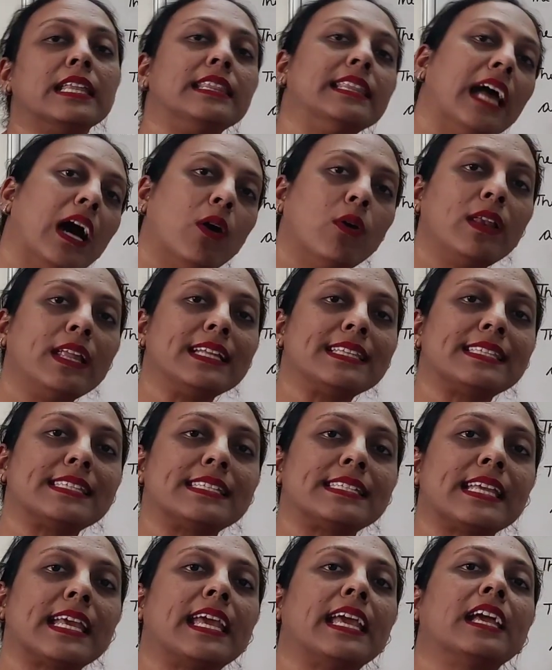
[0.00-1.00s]
Now
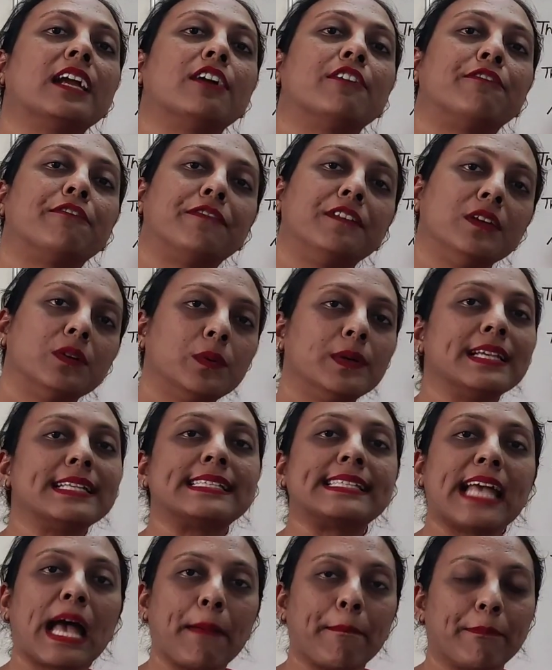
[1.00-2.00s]
let's take few
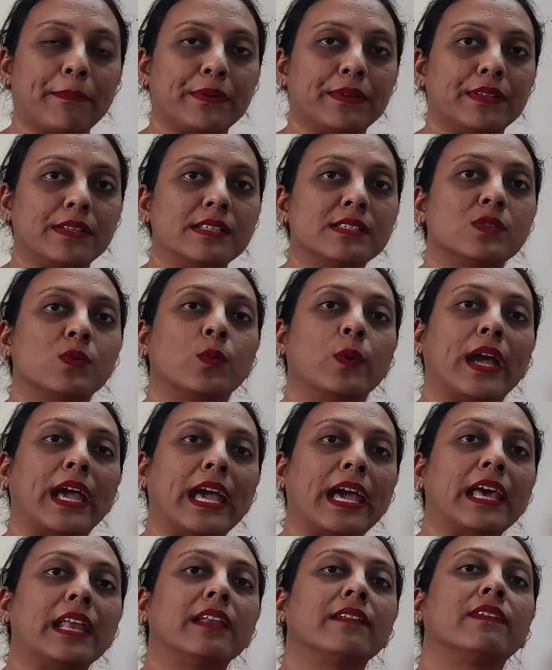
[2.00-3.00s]
examples
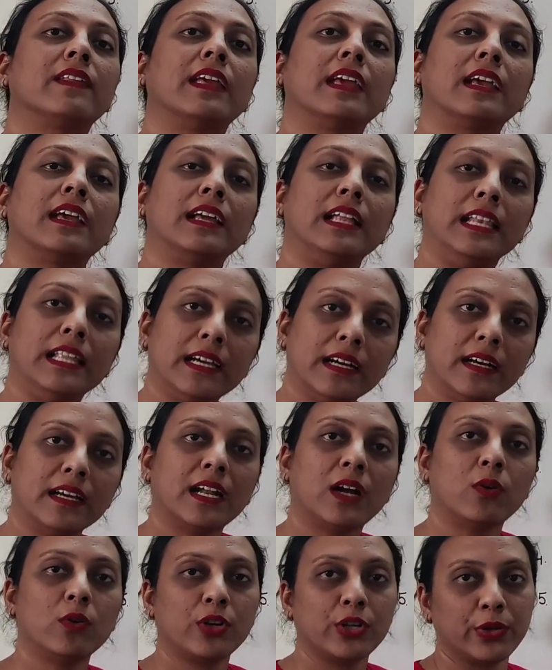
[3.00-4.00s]
where they clear
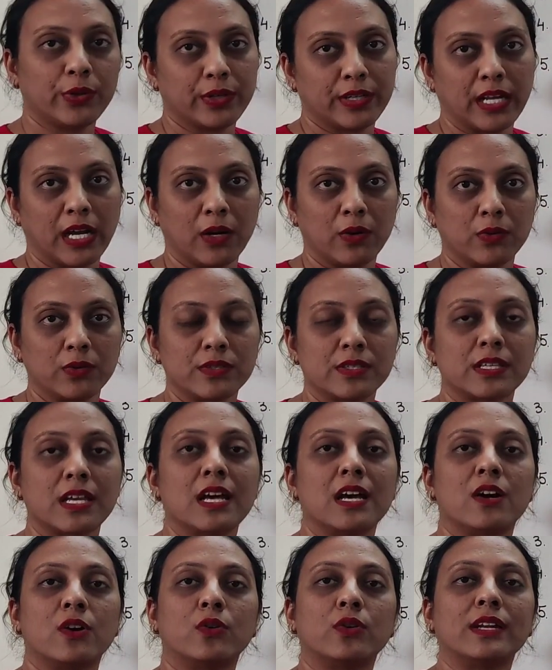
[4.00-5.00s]
out your
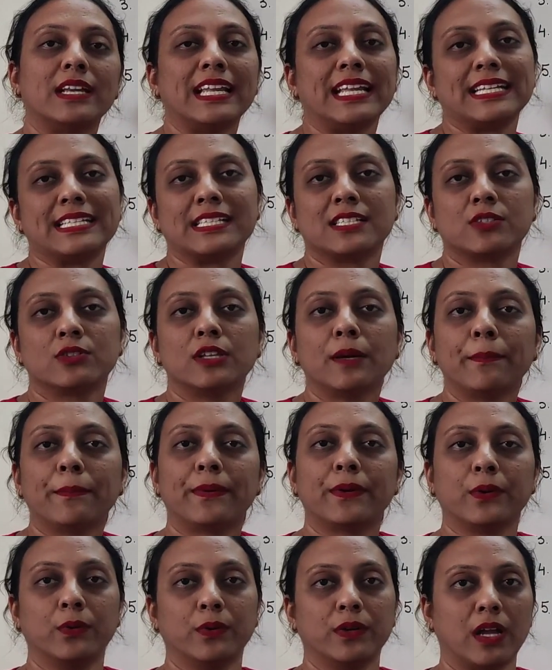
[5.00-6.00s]
doubts related to
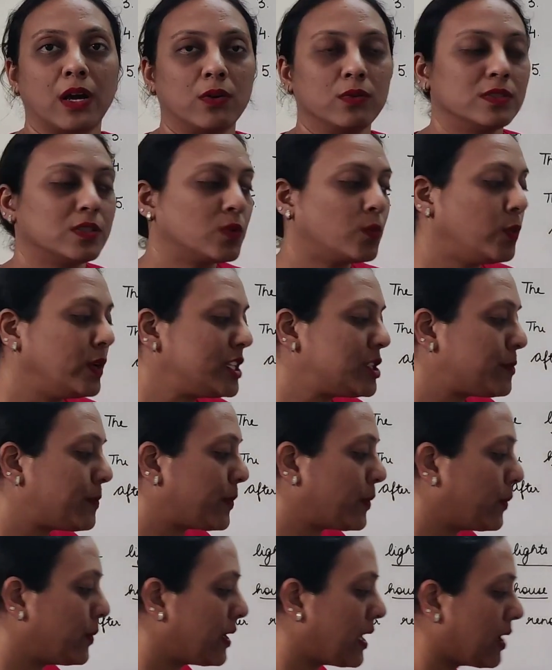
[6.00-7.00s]
the pronouns.
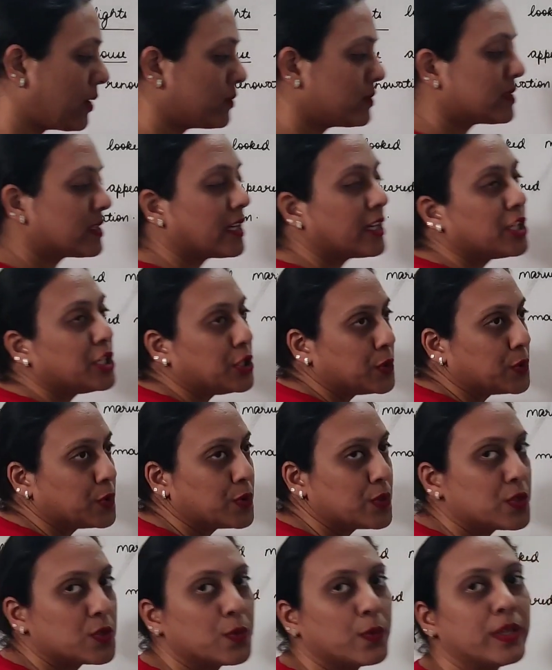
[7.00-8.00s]
Which pronouns are
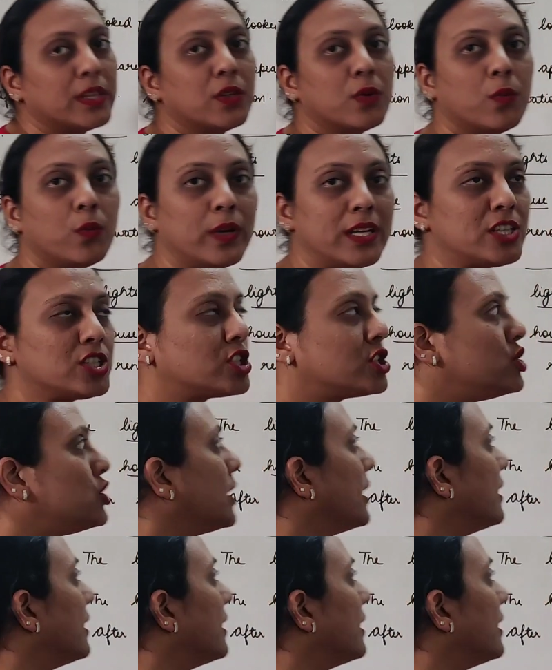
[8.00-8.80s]
used with which